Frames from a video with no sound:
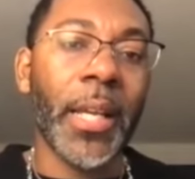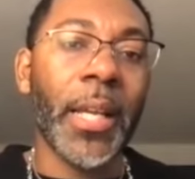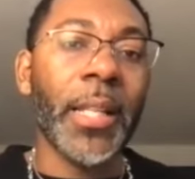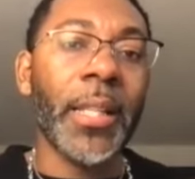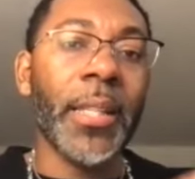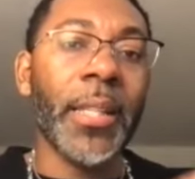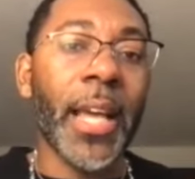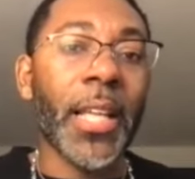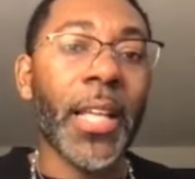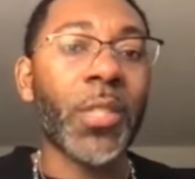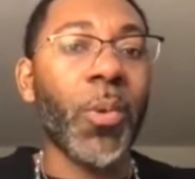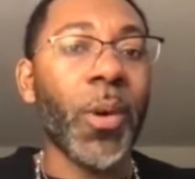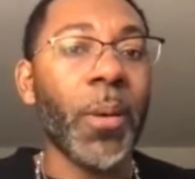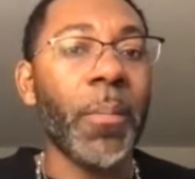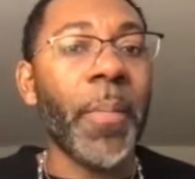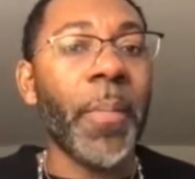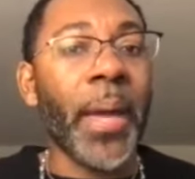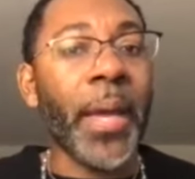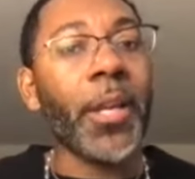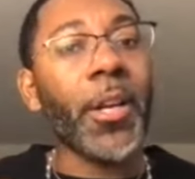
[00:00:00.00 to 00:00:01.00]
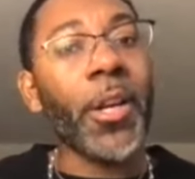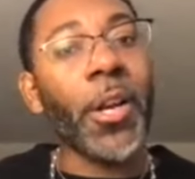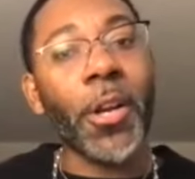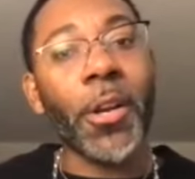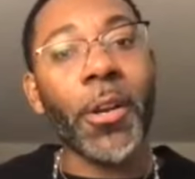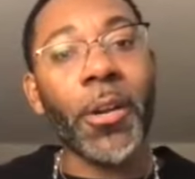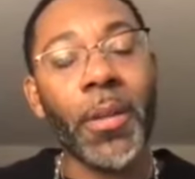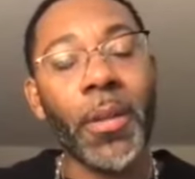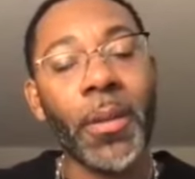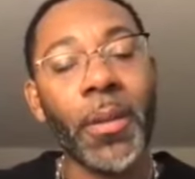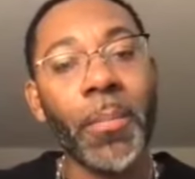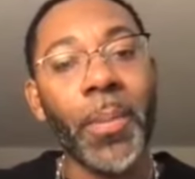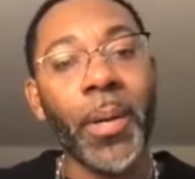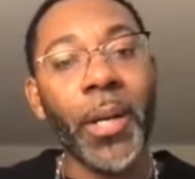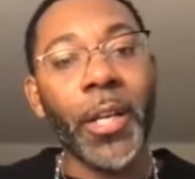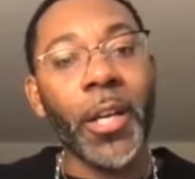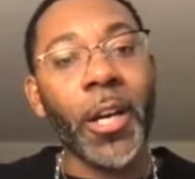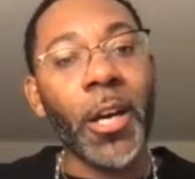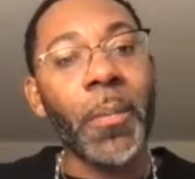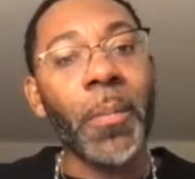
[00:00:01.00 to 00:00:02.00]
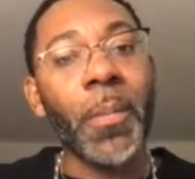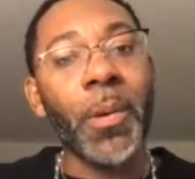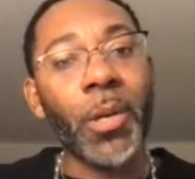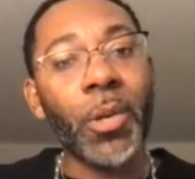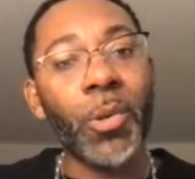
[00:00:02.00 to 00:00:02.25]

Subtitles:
And that's what made her become